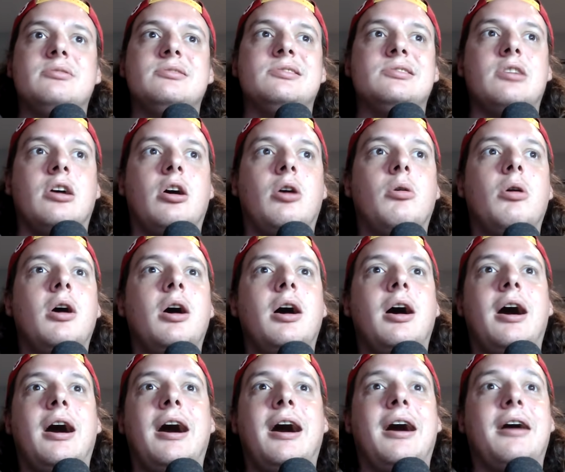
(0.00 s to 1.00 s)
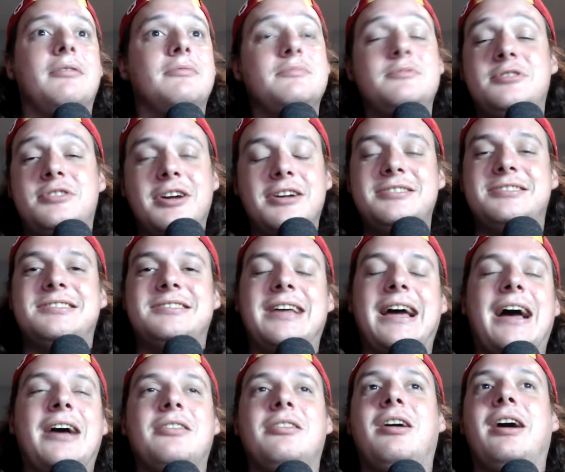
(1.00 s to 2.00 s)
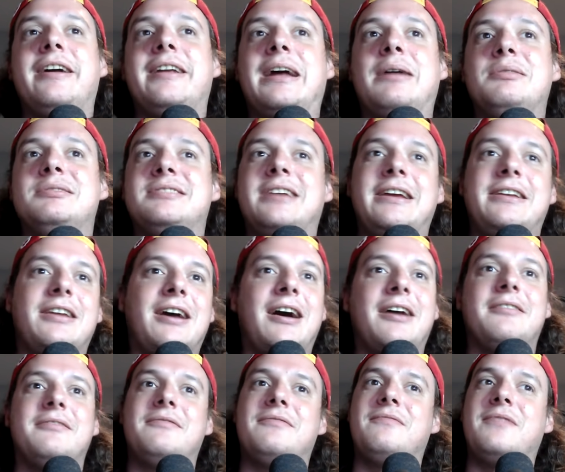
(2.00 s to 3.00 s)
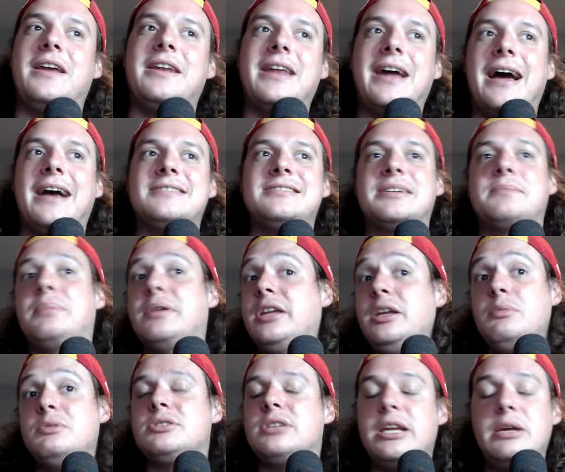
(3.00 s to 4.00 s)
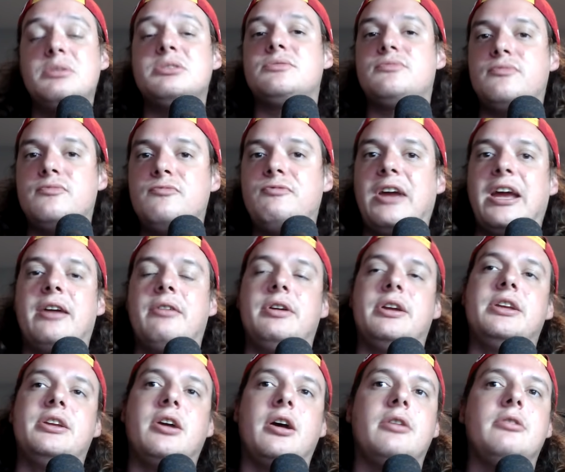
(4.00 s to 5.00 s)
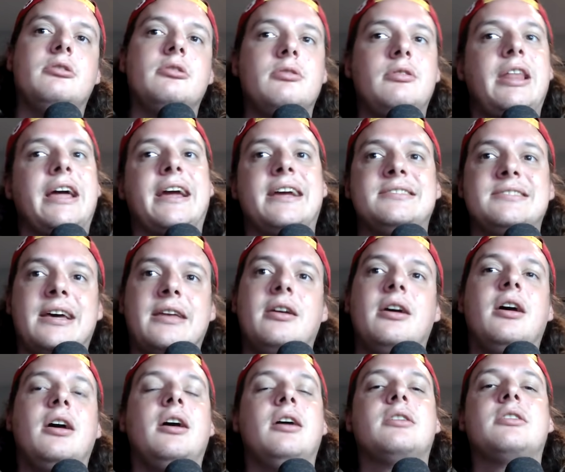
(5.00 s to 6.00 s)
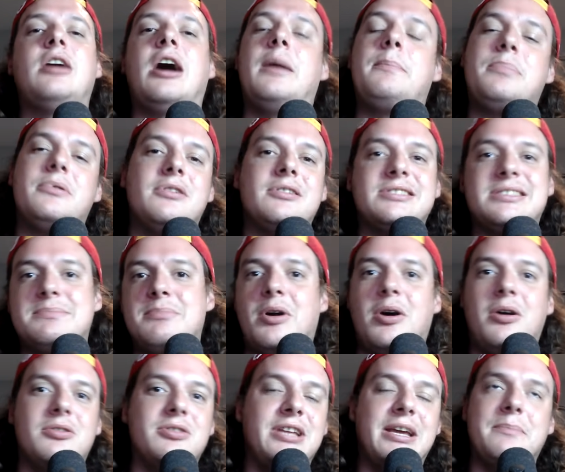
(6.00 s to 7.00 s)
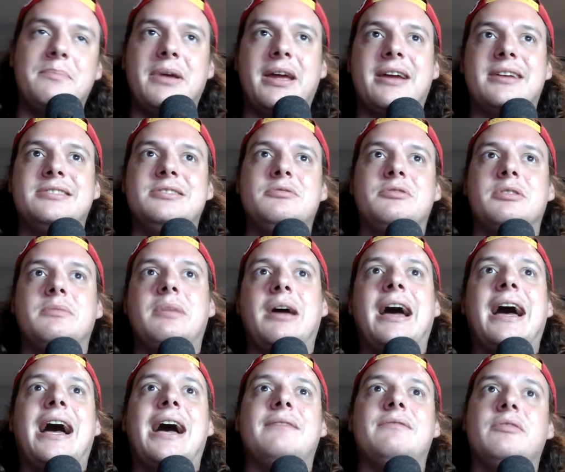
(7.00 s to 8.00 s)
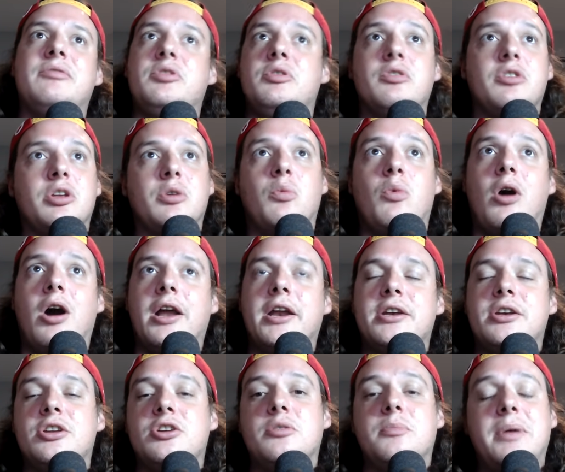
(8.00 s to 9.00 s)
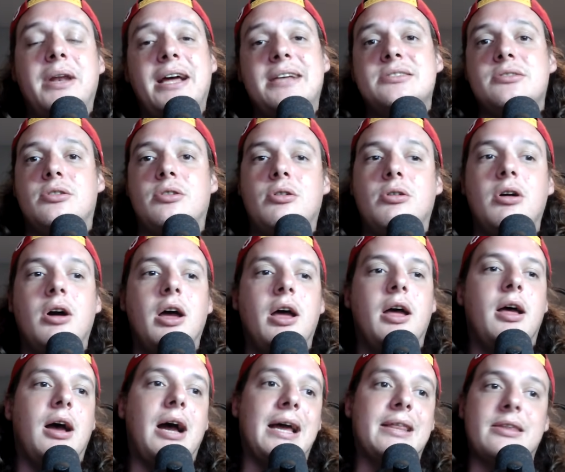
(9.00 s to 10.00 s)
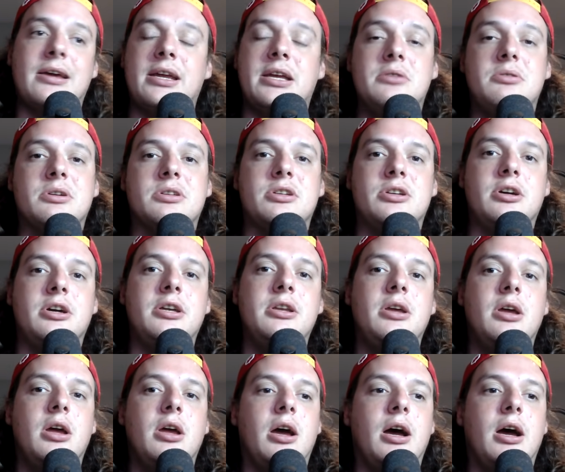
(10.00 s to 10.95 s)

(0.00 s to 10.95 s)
So uh, good stat line. I would say not fantastic, but he was, he was very good. Like I said, couple of small nitpicks you could have if you really wanted to, but as a whole, I thought he looked good.